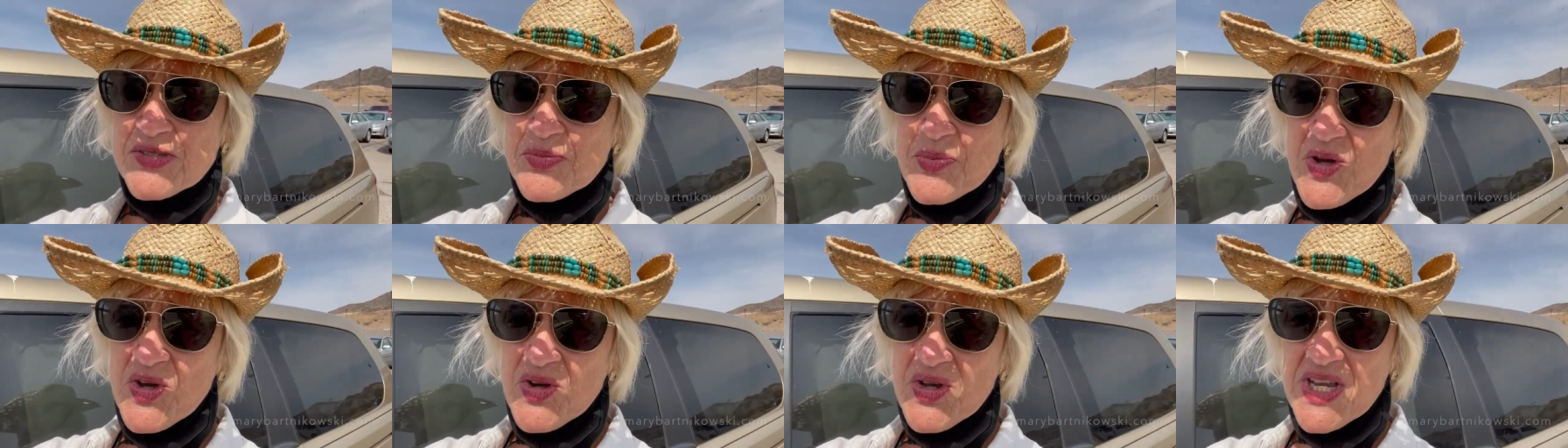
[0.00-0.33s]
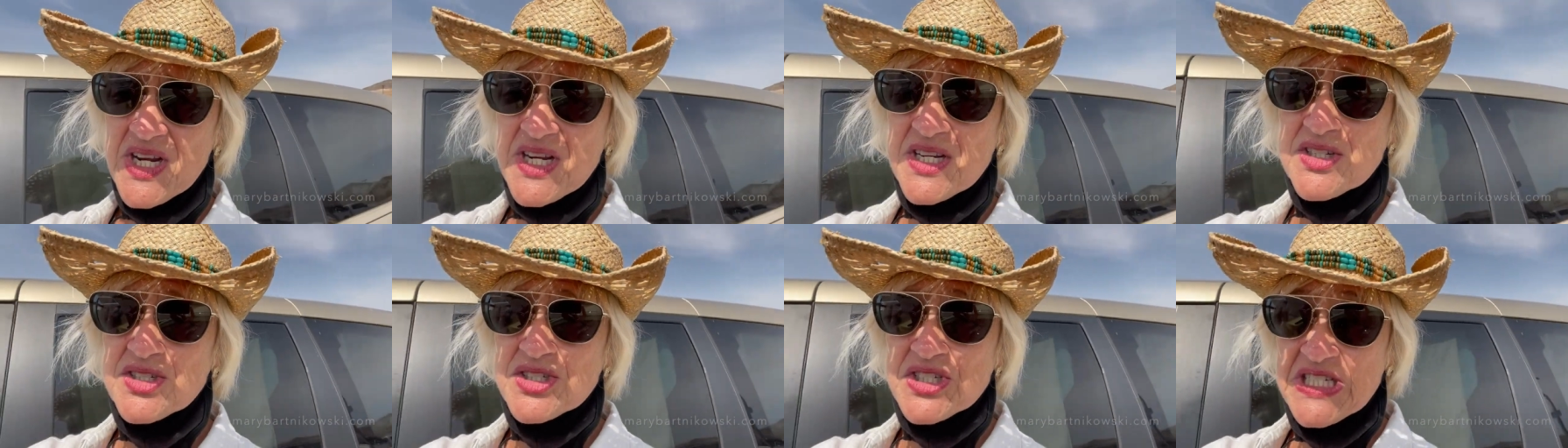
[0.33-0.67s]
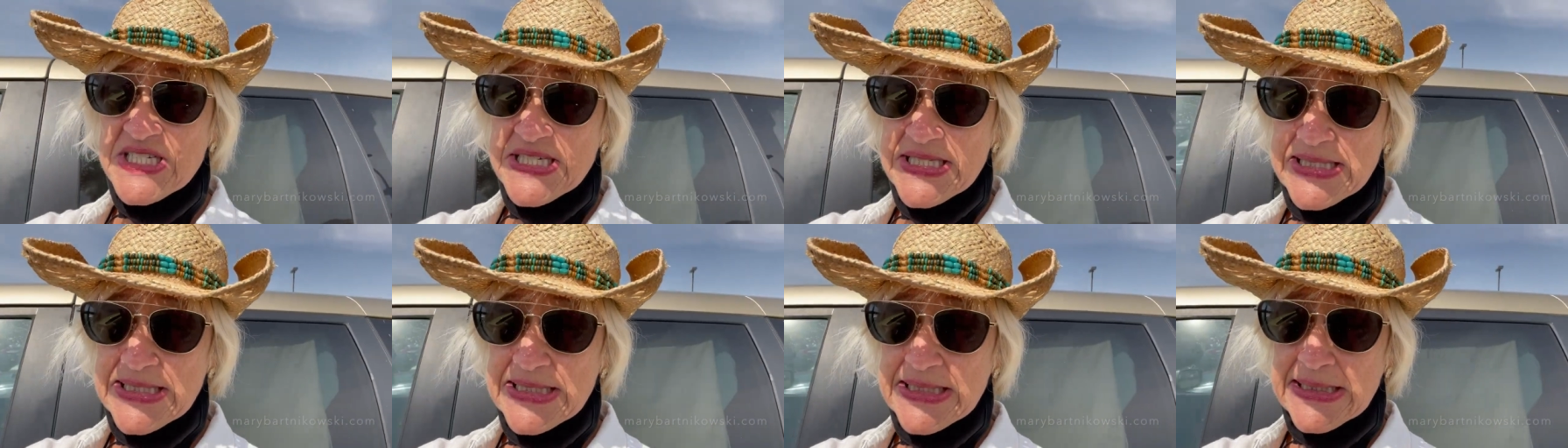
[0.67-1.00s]
about getting your
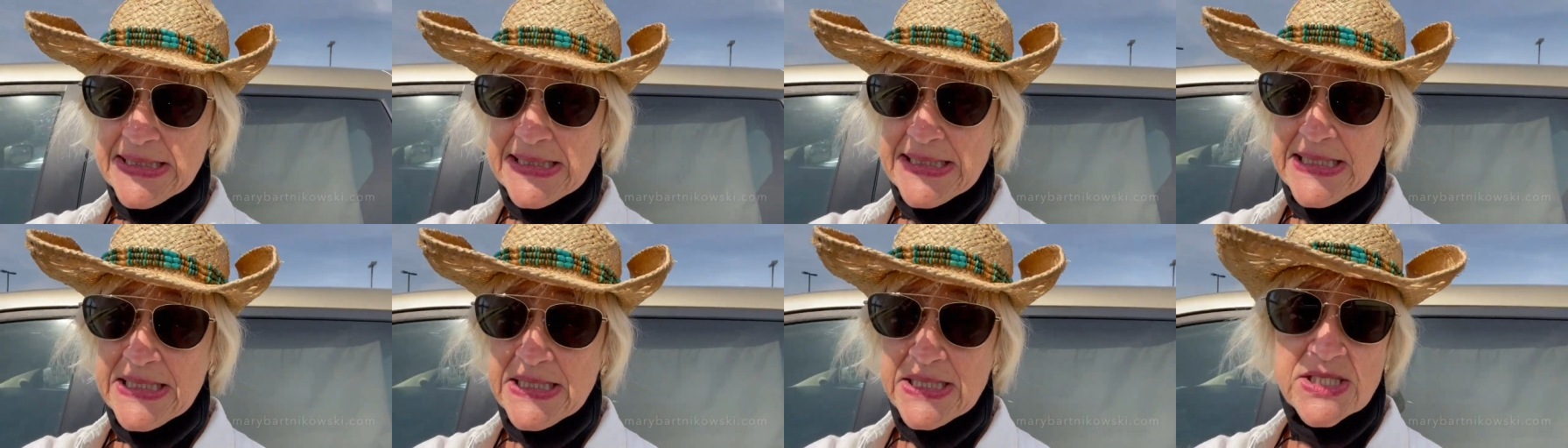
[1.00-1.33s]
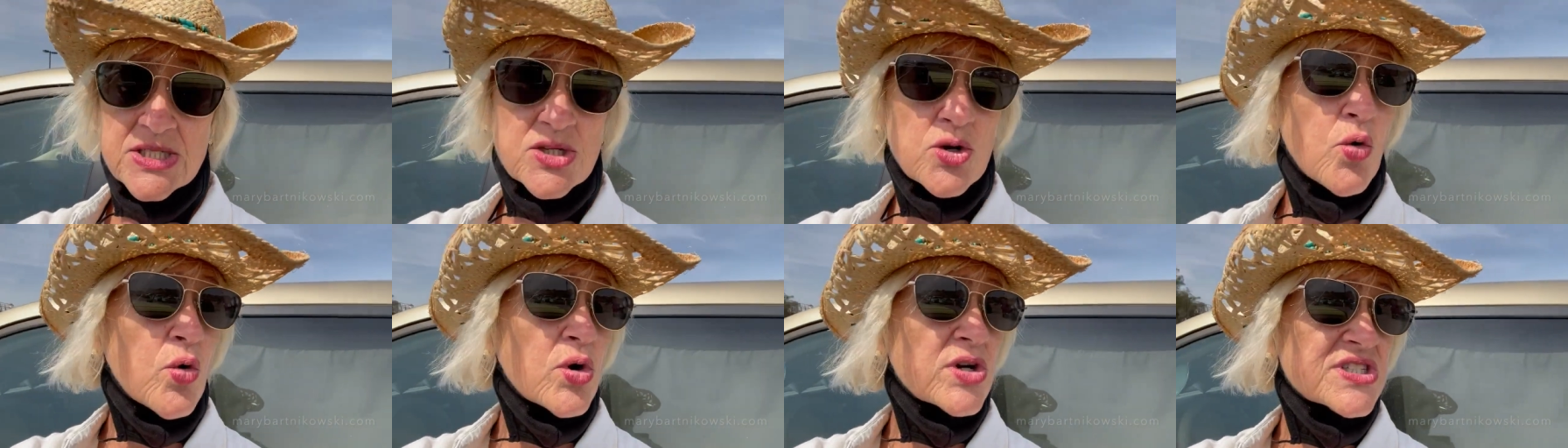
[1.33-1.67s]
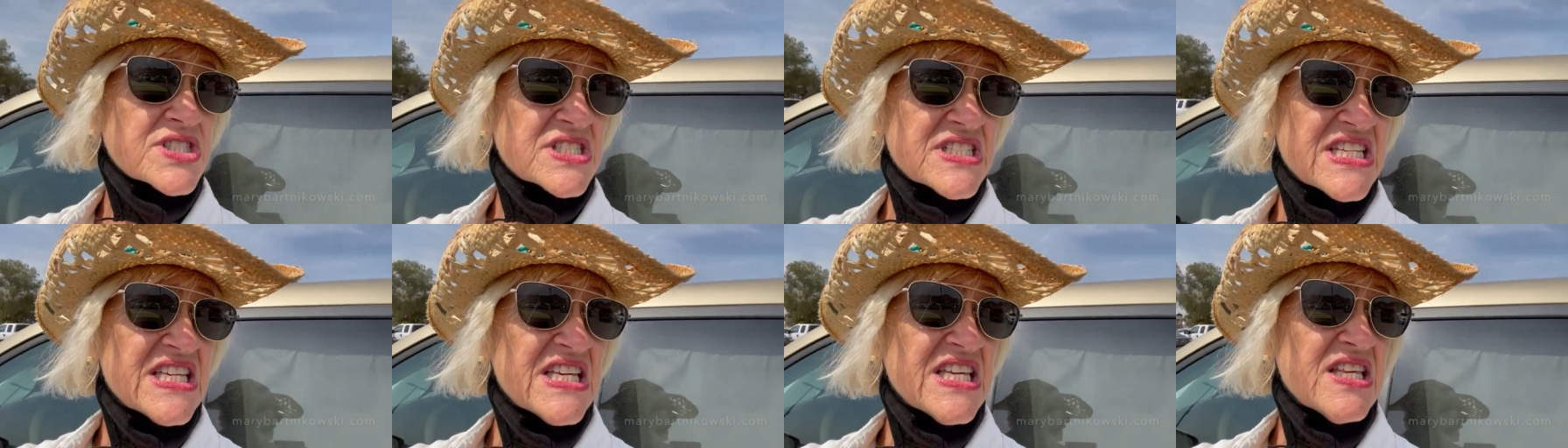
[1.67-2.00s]
teeth cleaned or
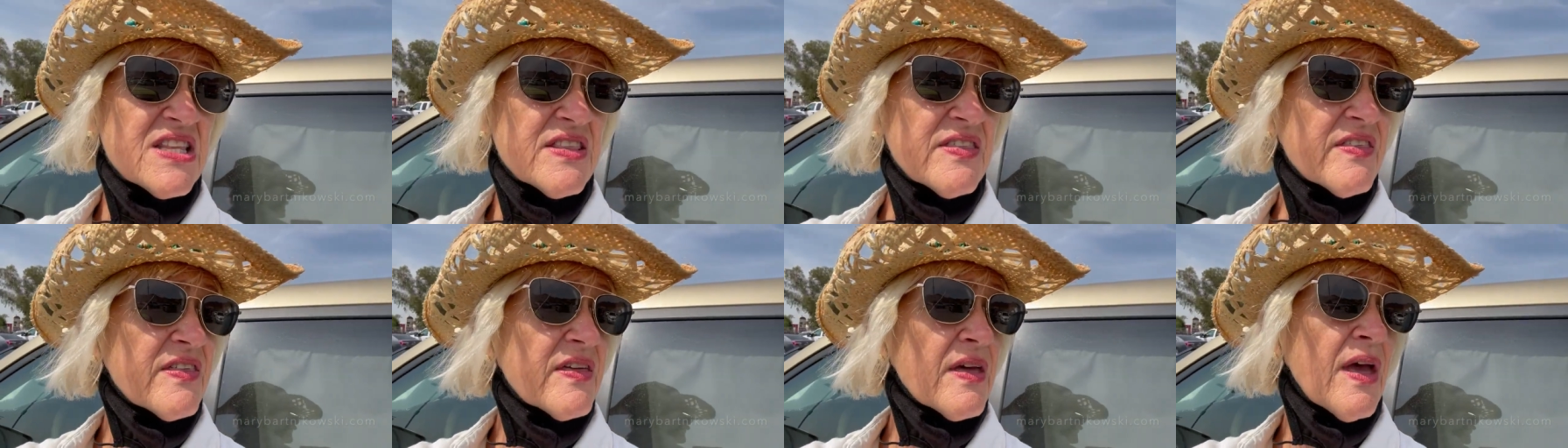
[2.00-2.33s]
teeth